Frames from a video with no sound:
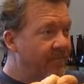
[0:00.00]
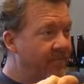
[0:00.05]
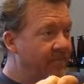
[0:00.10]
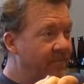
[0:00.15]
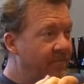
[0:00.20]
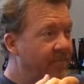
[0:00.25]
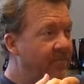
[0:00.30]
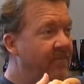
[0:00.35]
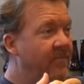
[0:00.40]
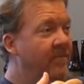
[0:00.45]

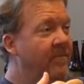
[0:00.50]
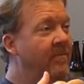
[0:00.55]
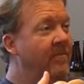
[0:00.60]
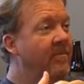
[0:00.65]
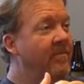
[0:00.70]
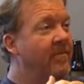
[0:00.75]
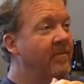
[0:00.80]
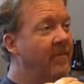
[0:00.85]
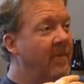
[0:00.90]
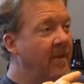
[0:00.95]
Okay.
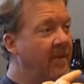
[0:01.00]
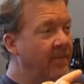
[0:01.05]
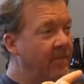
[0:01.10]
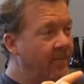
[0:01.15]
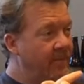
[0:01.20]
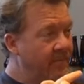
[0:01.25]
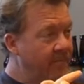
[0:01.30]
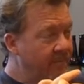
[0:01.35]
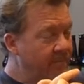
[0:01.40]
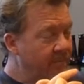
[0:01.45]
Yeah.
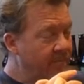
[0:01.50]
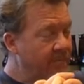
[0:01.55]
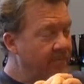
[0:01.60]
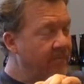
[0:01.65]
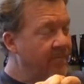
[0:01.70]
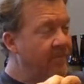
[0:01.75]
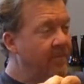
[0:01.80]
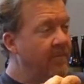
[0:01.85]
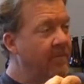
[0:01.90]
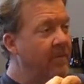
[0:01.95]

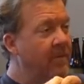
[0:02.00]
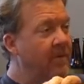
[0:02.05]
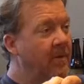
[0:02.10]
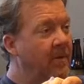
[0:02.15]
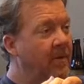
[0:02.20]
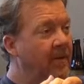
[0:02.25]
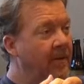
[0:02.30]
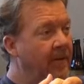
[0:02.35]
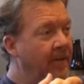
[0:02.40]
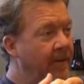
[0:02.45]
But the
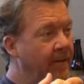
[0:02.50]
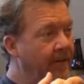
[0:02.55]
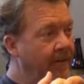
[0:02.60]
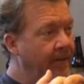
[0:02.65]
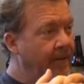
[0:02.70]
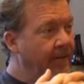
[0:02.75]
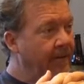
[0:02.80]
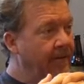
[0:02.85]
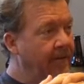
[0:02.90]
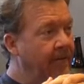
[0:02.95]
founders
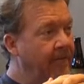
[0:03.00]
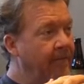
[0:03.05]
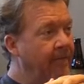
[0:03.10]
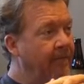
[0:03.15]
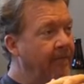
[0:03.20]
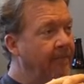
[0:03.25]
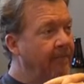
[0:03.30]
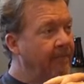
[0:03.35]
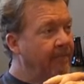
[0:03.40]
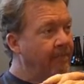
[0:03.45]
were in your
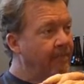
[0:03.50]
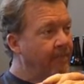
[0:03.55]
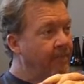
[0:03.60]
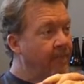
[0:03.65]
family?